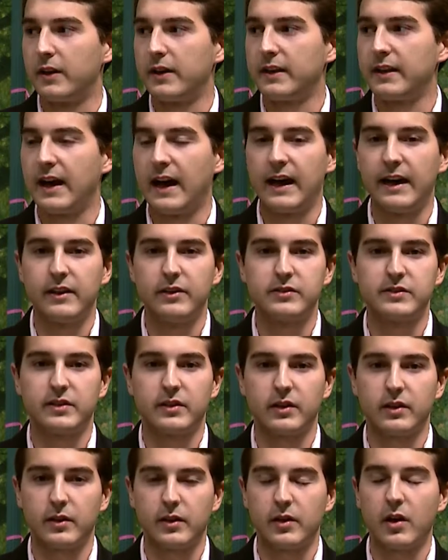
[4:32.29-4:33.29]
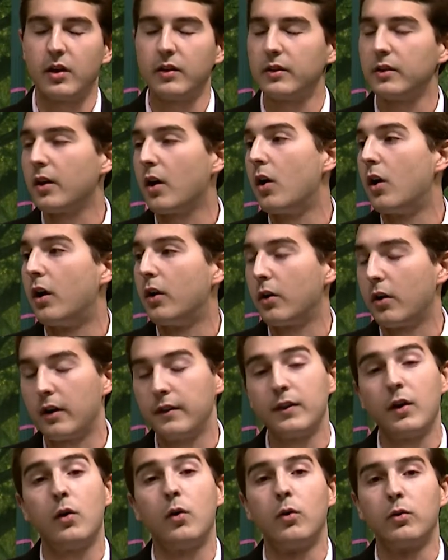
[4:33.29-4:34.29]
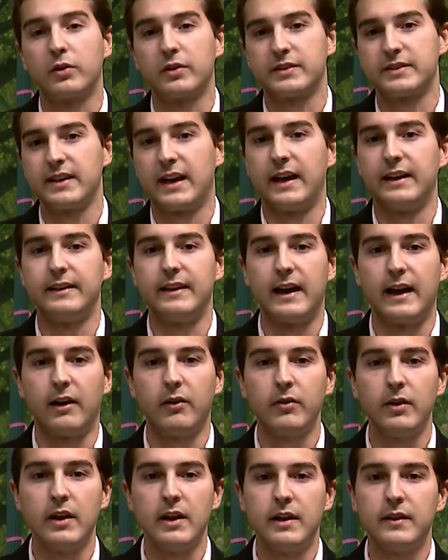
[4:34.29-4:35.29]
A guy who's on the older side now,